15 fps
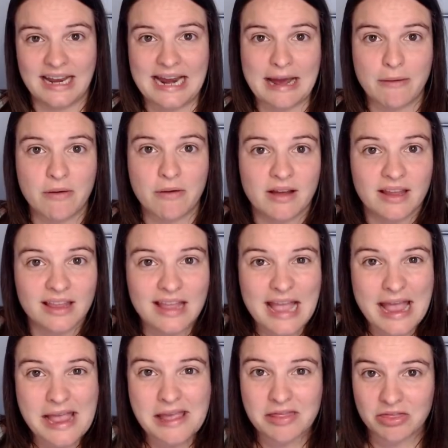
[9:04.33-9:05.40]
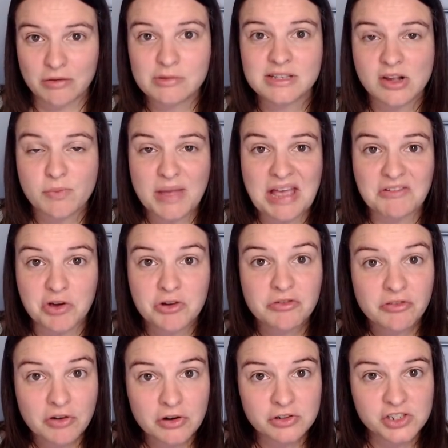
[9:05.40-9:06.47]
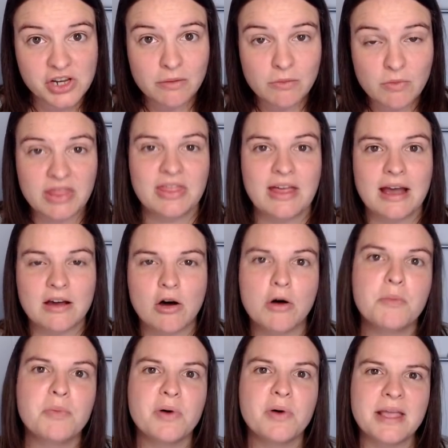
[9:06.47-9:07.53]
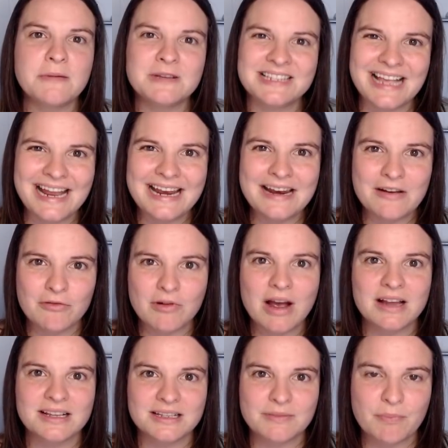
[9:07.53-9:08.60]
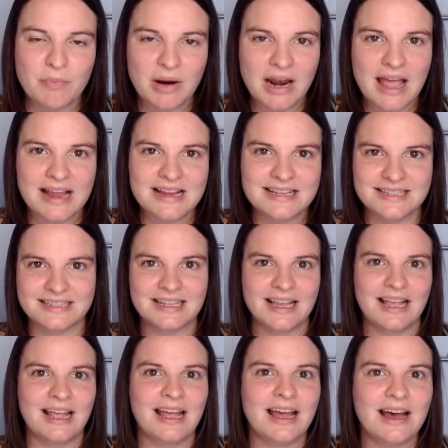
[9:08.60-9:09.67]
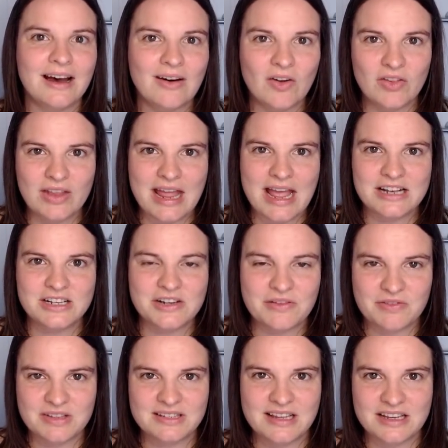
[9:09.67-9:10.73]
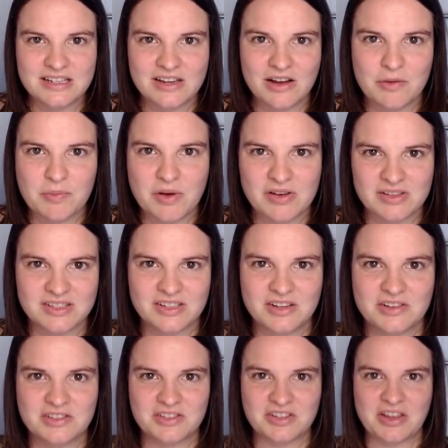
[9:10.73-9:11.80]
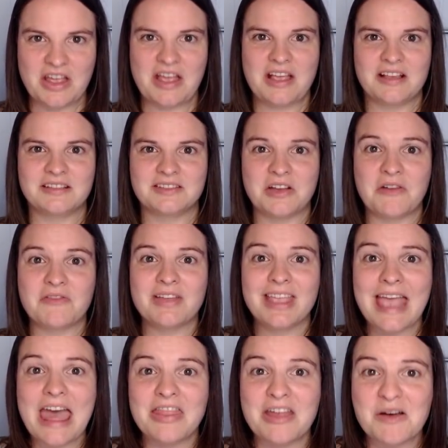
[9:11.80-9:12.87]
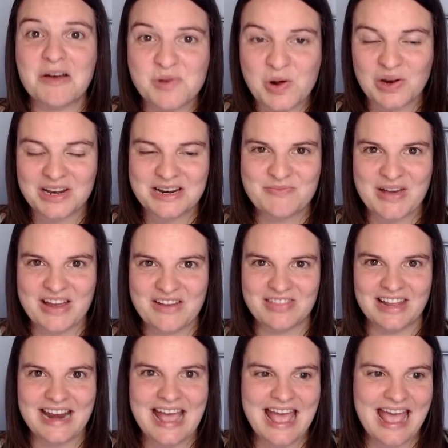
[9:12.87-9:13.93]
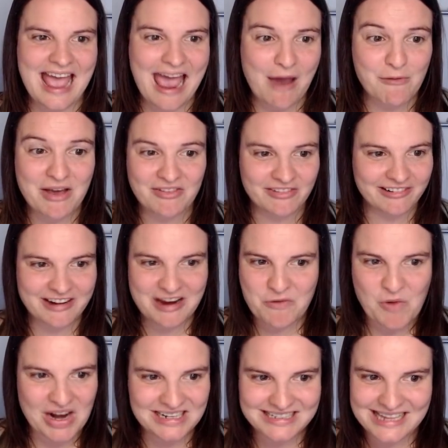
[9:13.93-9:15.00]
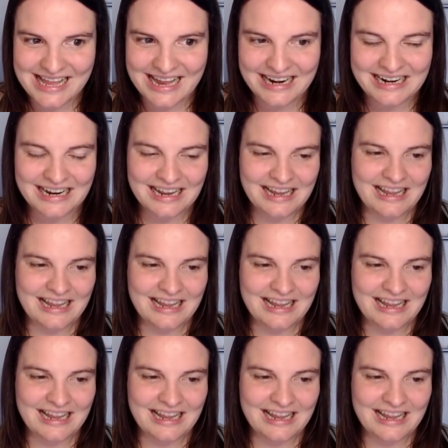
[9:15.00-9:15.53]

Now, yeah, there was a bit of good fortune with that goal, but he was in the right place on the edge of the 6-yard box to sort of get that ball in the back of the net, however it went in.